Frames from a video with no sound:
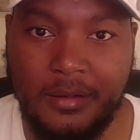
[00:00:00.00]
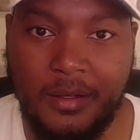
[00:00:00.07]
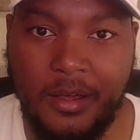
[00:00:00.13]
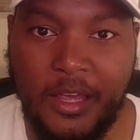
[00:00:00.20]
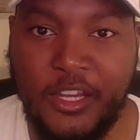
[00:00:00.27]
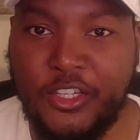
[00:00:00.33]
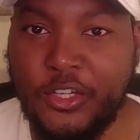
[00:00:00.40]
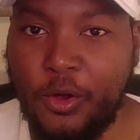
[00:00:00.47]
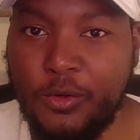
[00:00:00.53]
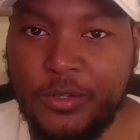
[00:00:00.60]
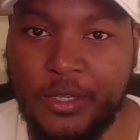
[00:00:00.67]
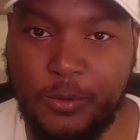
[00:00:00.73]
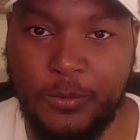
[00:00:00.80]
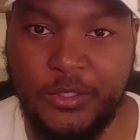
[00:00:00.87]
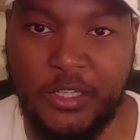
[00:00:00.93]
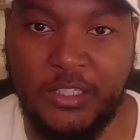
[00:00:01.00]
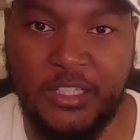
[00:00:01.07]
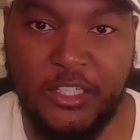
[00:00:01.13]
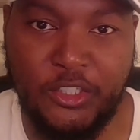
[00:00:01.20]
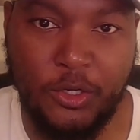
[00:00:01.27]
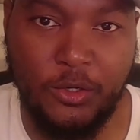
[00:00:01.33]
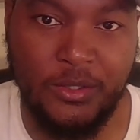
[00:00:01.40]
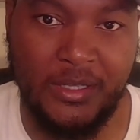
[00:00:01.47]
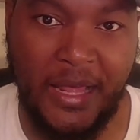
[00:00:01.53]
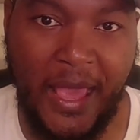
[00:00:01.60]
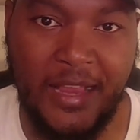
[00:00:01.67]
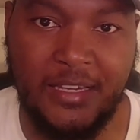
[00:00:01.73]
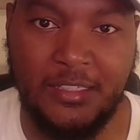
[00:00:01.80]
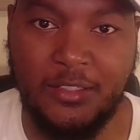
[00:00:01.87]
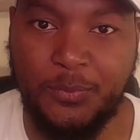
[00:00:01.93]
It shows in the results. It shows in
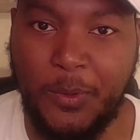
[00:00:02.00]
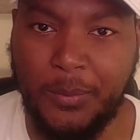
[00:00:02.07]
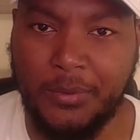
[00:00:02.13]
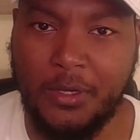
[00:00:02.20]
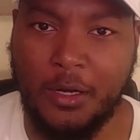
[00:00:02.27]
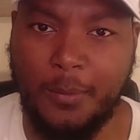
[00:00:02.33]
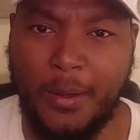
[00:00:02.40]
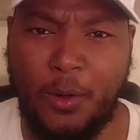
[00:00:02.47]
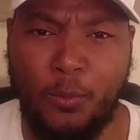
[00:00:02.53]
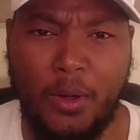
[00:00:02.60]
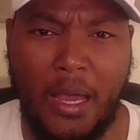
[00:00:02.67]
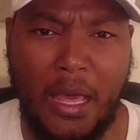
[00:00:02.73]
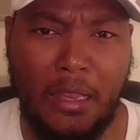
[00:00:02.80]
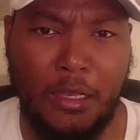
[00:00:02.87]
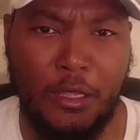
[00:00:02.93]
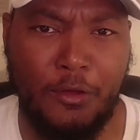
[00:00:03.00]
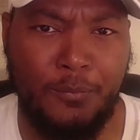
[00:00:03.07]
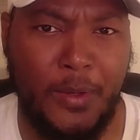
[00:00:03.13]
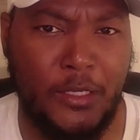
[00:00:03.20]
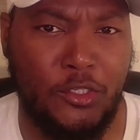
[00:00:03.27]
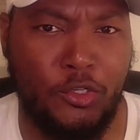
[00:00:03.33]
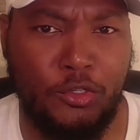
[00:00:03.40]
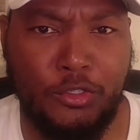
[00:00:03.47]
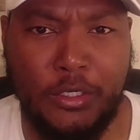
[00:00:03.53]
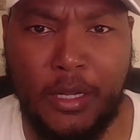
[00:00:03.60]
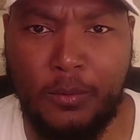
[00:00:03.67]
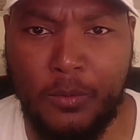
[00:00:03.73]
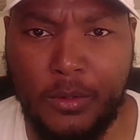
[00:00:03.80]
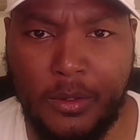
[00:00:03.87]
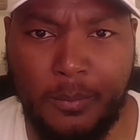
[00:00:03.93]
actions. People talk about, well, I love my children. I
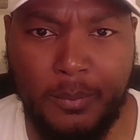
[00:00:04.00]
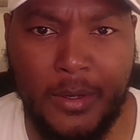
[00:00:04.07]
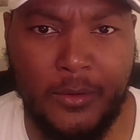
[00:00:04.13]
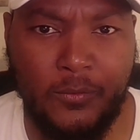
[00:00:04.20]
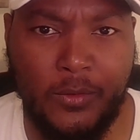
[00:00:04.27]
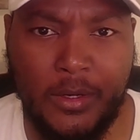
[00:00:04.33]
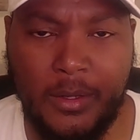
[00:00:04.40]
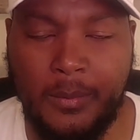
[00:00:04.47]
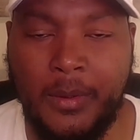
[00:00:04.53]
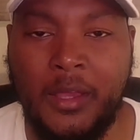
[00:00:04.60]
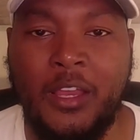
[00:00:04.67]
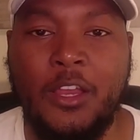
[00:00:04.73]
want the best for them.